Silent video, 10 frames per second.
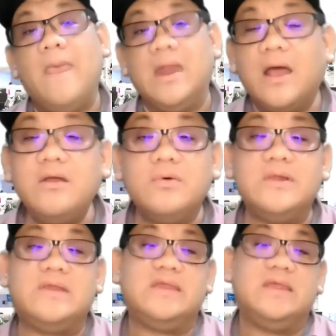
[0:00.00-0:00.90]
In other
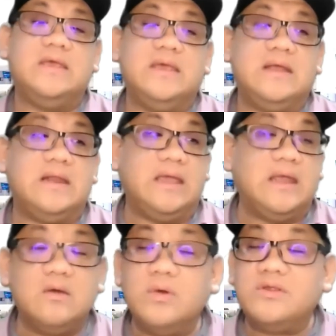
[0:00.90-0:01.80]
words, like
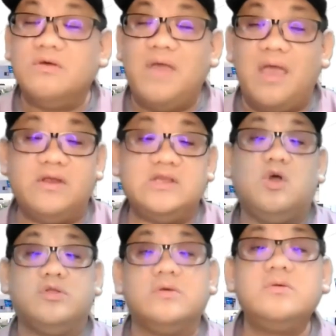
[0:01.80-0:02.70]
in the words of
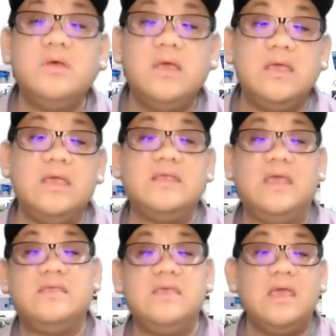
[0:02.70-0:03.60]
Aristotle, he
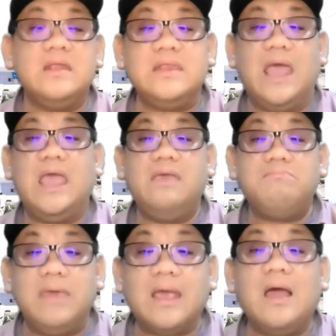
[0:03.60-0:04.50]
says they
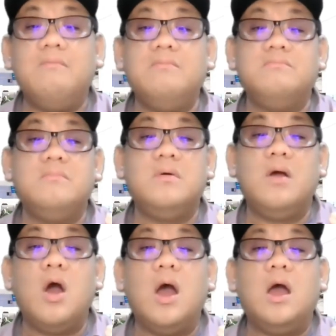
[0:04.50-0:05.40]
become
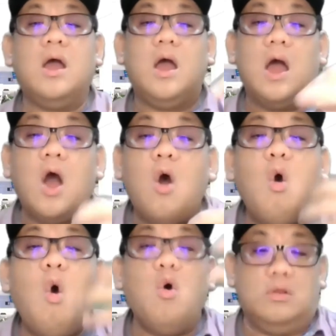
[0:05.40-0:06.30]
a
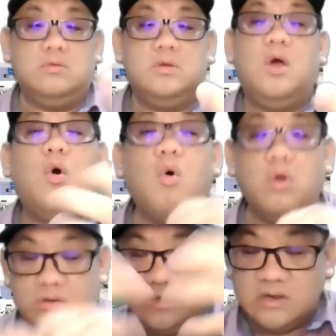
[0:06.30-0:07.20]
whole,
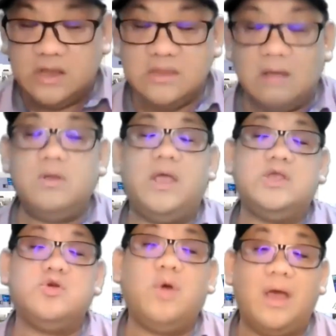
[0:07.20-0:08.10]

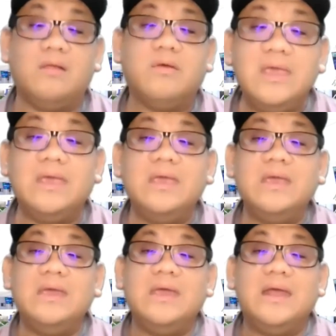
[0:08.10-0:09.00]
W-H-O-L-E,
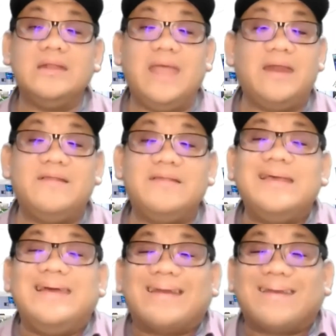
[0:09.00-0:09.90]
that is
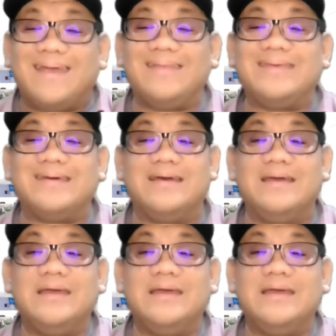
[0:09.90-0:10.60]
greater